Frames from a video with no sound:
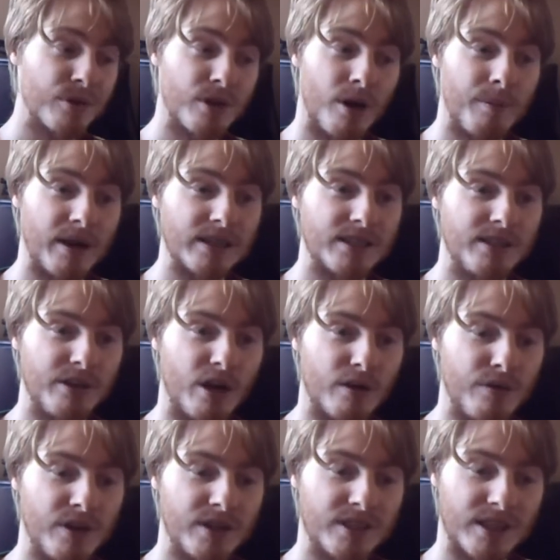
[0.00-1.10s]
we got back to the
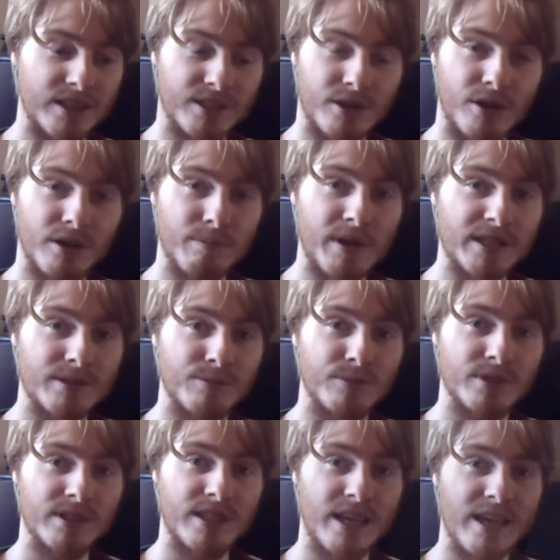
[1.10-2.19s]
office, I started messing
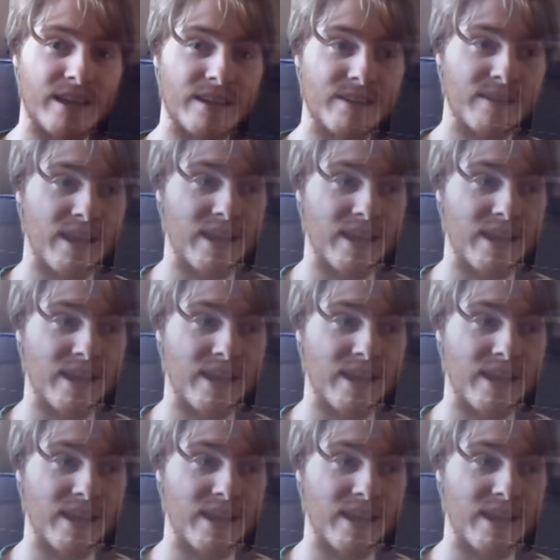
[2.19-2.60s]
with the data,